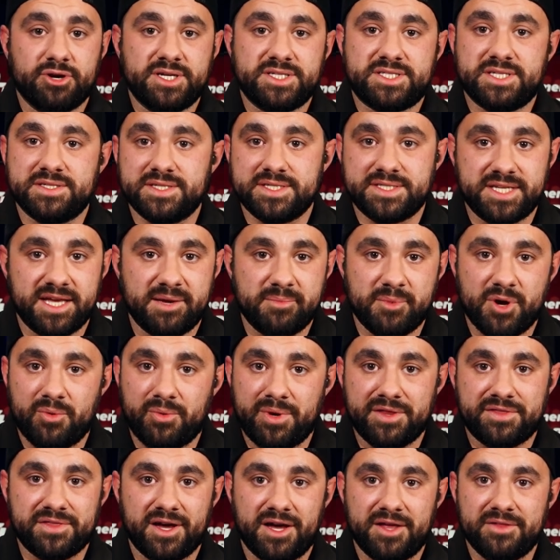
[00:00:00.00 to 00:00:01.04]
agreed to the demo.
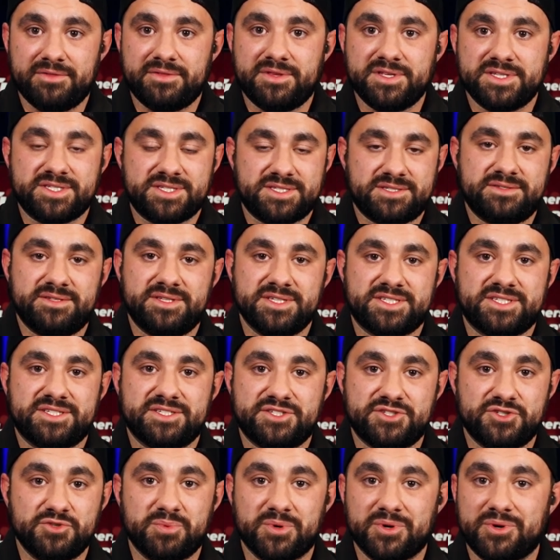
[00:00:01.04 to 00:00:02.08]
We thought this this
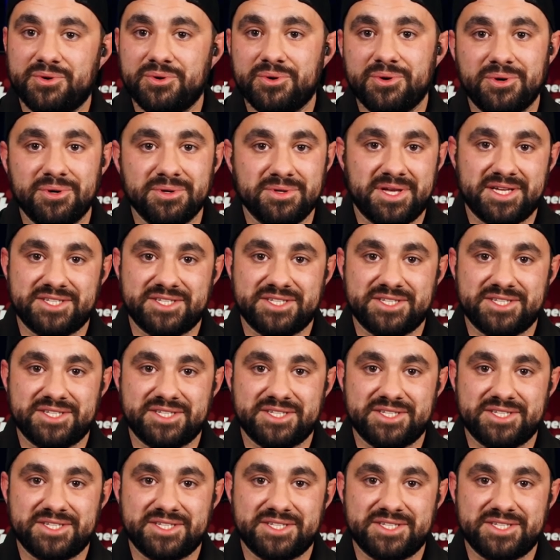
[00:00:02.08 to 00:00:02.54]
is super cool.